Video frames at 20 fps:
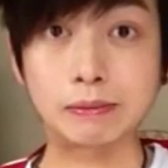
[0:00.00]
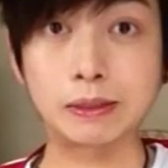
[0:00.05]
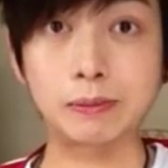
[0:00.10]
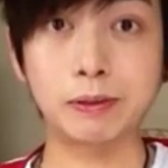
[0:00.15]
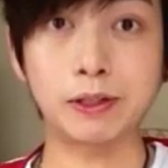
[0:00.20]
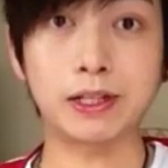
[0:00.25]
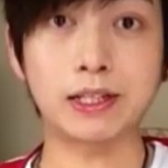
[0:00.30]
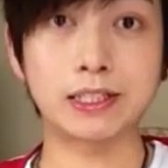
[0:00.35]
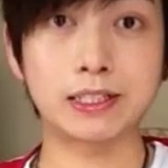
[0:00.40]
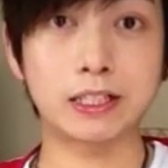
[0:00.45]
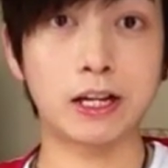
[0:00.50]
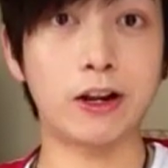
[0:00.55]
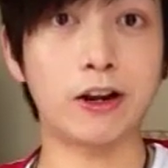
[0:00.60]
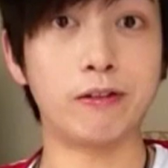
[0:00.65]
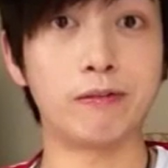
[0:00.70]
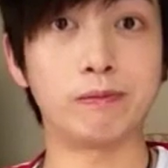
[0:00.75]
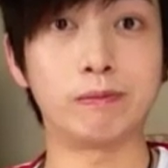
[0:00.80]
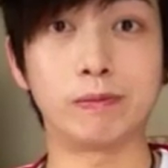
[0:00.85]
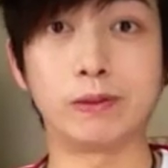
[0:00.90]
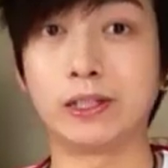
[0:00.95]
To be honest, I
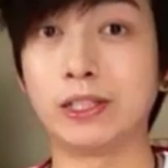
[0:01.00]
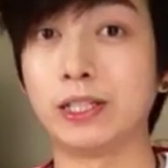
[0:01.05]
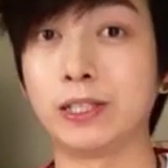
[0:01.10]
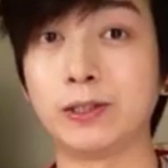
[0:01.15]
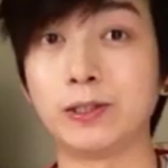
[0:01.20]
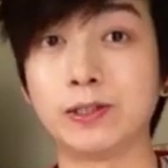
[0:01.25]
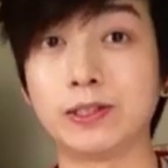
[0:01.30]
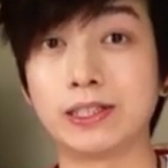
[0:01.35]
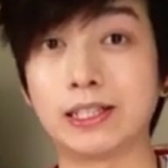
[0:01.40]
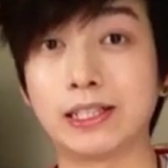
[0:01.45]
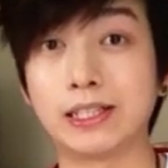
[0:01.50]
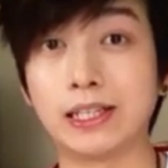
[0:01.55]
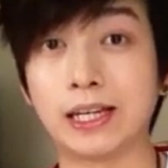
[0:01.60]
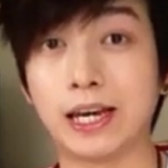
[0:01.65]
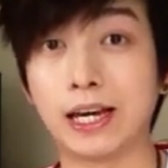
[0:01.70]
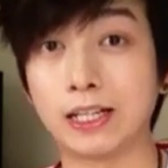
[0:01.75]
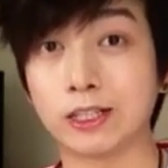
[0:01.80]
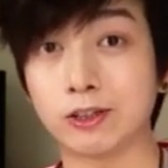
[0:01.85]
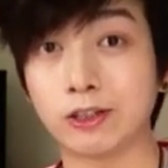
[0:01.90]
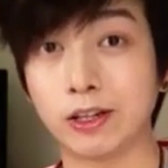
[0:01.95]
don't really use any
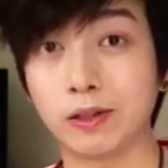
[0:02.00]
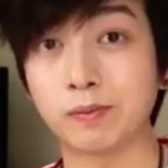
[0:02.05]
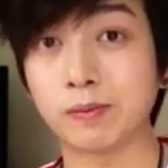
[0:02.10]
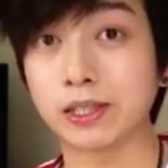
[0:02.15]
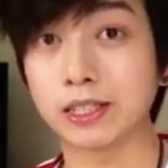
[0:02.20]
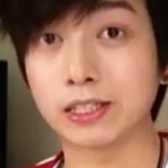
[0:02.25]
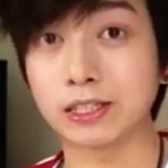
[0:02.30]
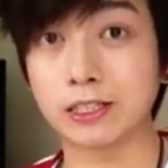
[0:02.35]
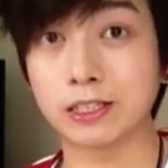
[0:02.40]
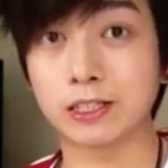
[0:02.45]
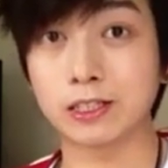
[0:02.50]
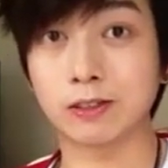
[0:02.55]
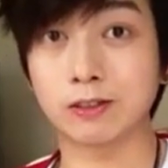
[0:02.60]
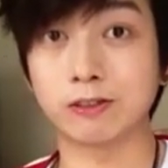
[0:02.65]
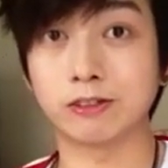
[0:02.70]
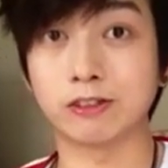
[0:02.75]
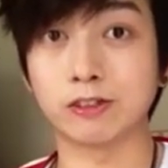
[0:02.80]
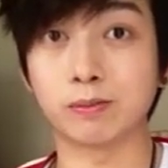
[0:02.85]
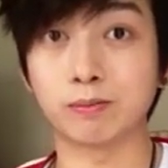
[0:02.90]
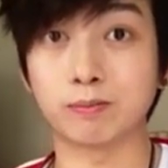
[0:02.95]
hair treatments
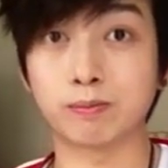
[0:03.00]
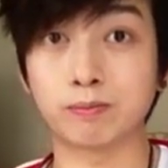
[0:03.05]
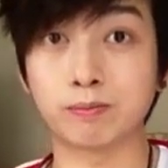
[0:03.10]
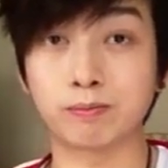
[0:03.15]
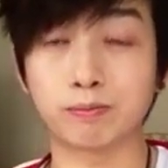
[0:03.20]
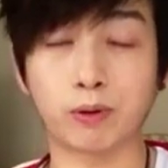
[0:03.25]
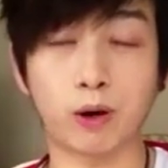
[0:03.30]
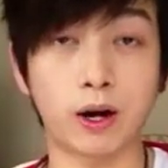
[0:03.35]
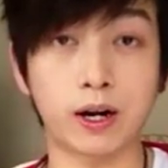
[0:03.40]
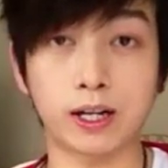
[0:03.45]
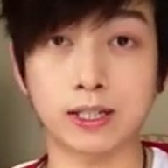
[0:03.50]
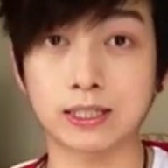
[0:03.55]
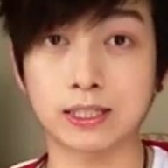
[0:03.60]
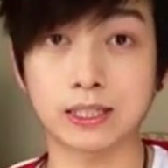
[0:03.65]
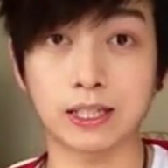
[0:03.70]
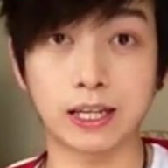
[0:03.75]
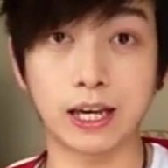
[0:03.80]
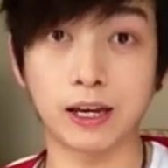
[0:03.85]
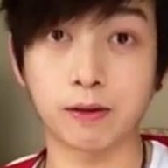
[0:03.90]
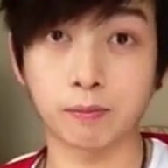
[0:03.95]
or products
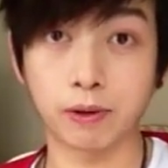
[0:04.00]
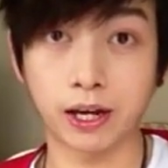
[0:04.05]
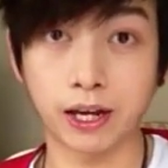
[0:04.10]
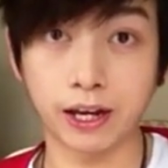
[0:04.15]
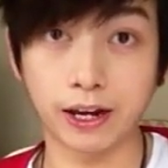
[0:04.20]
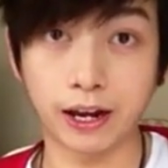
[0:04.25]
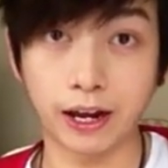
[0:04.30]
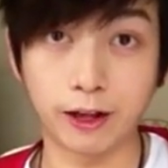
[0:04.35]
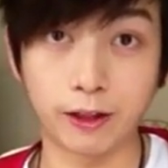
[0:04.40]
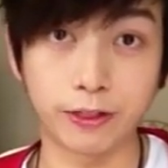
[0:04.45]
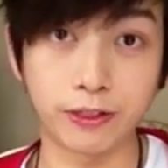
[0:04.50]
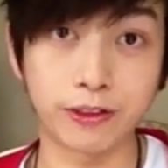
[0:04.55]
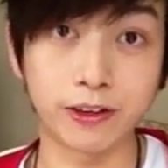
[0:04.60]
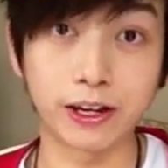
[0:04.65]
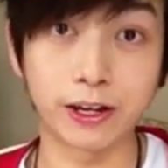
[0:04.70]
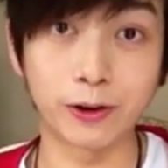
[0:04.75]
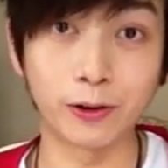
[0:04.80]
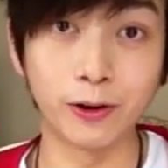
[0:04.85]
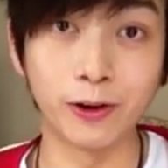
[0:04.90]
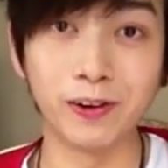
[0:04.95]
to keep my hair healthy
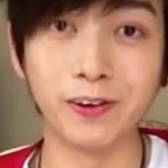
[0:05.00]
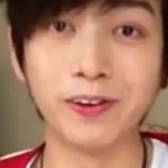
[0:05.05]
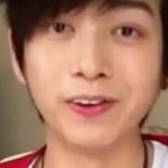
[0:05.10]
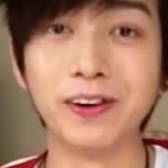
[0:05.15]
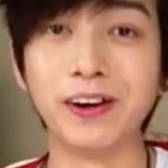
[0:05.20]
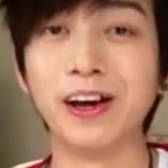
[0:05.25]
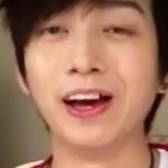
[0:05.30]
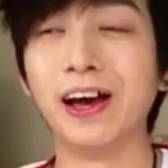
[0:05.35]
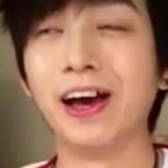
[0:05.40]
at all.